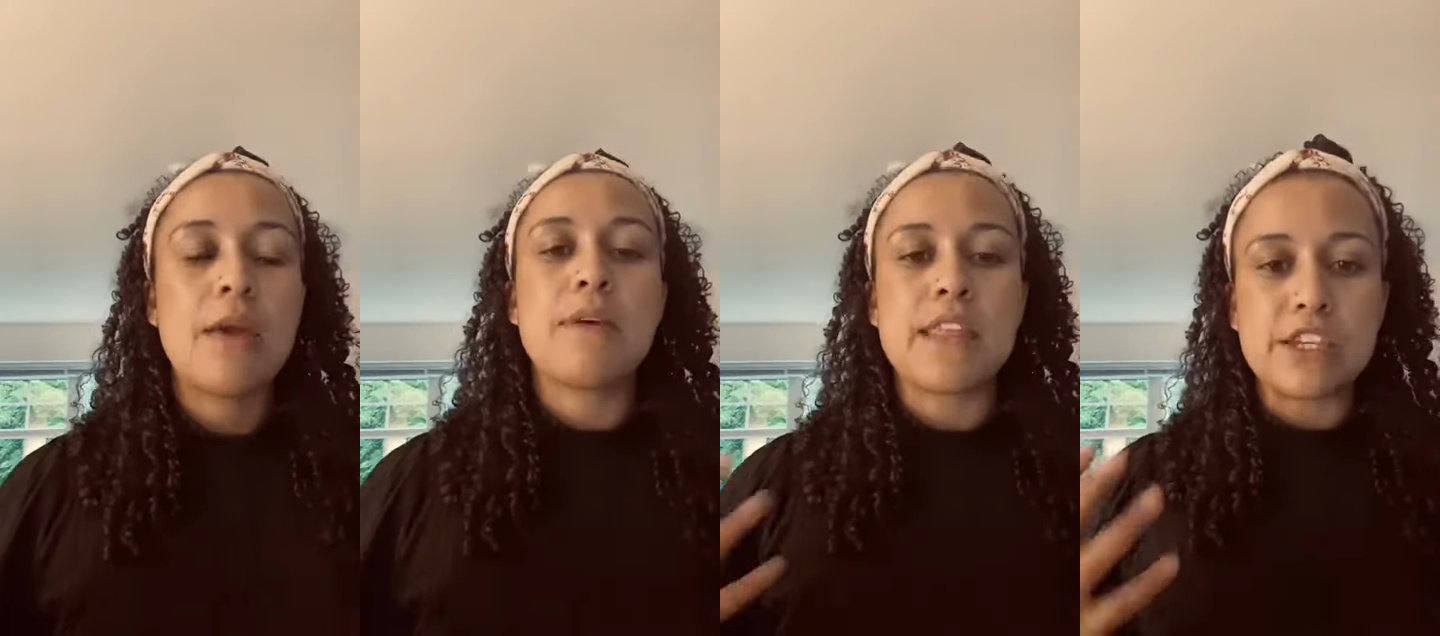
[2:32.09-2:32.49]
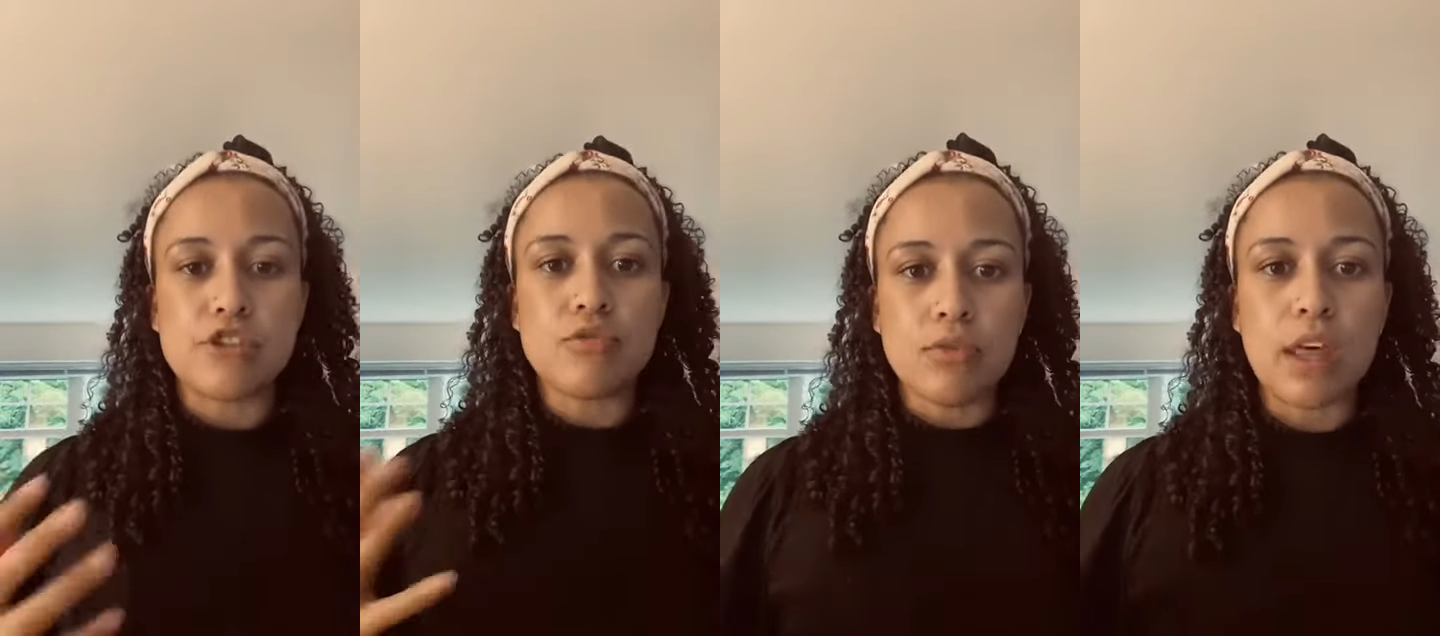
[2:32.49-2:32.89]
that they
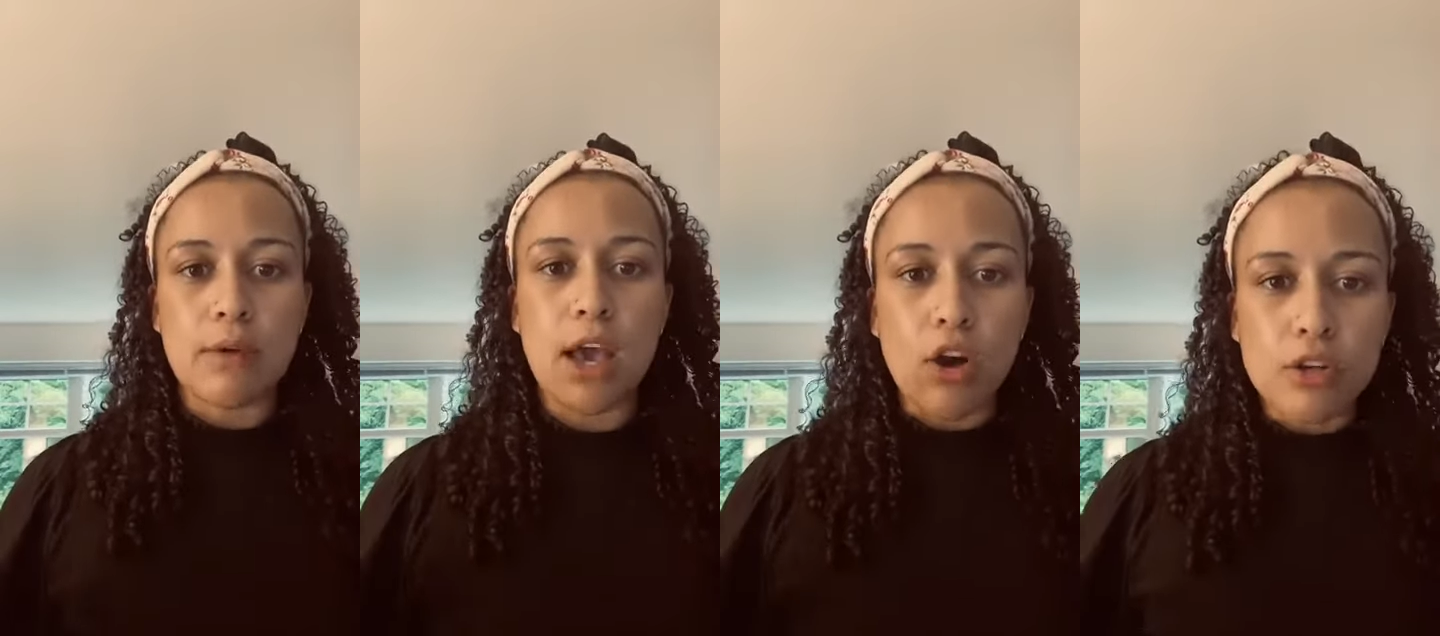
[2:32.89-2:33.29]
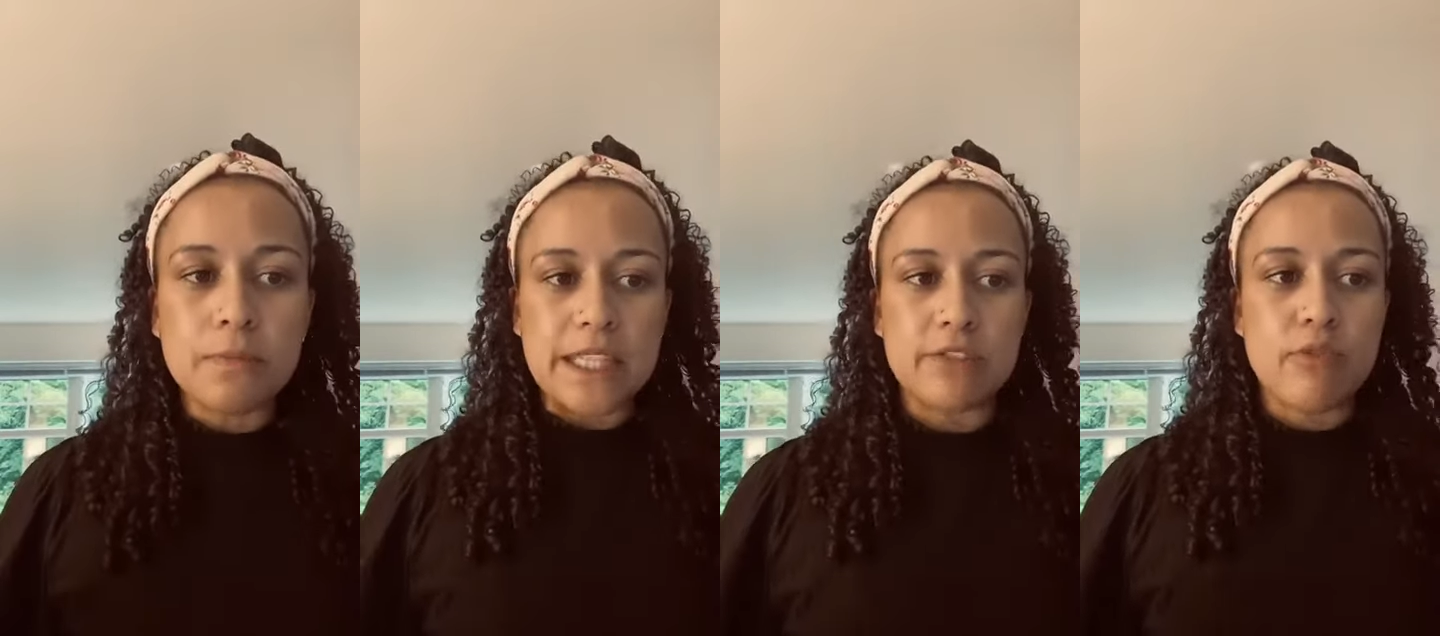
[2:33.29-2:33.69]
should know that we all
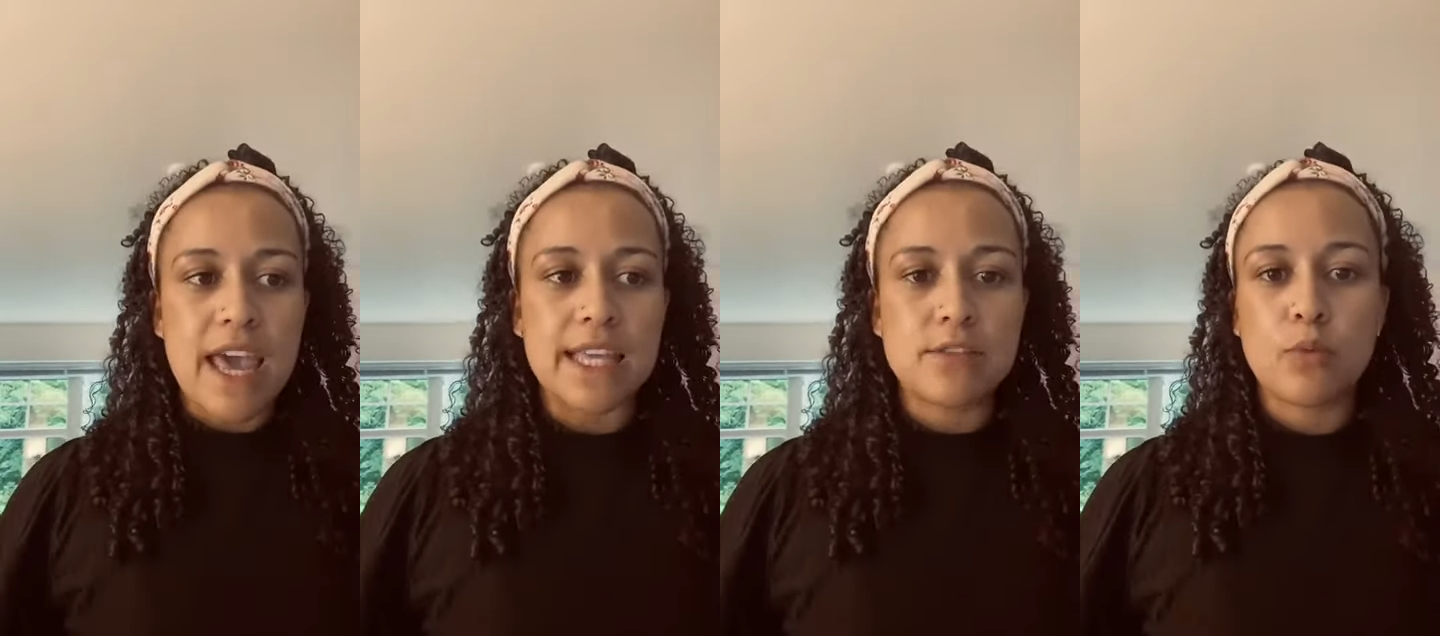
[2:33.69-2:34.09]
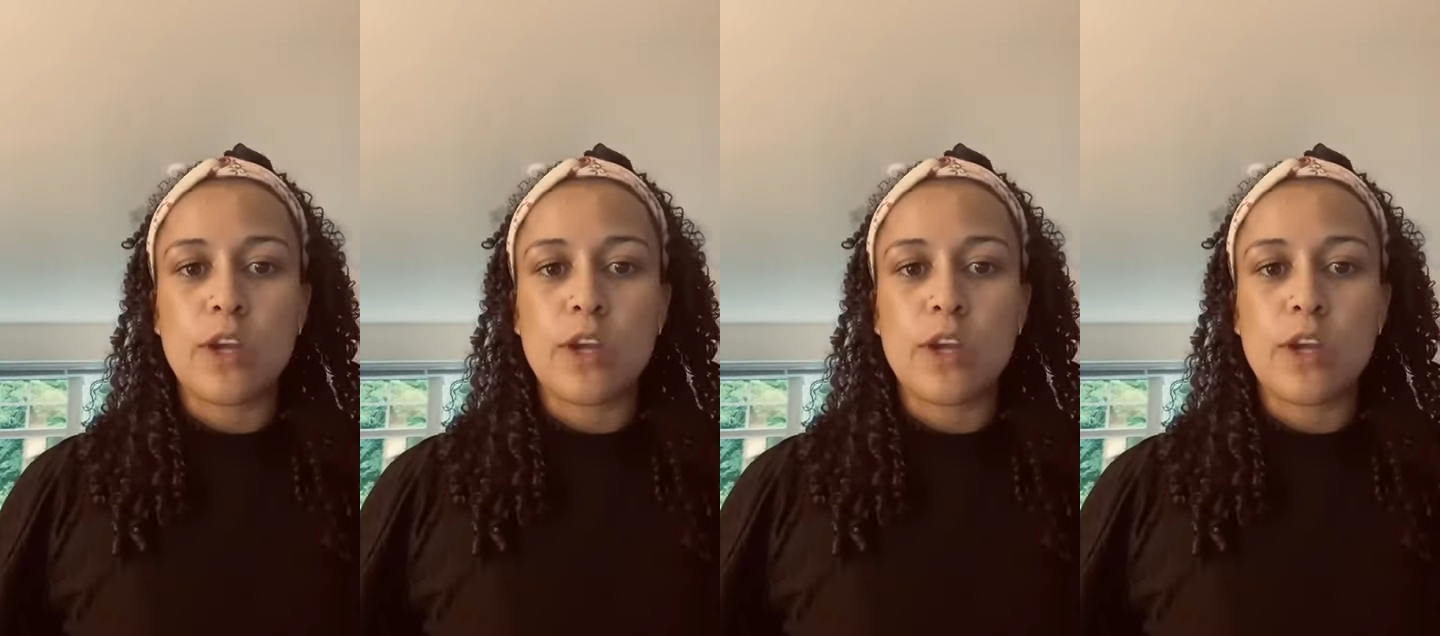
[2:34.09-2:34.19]
bleed red.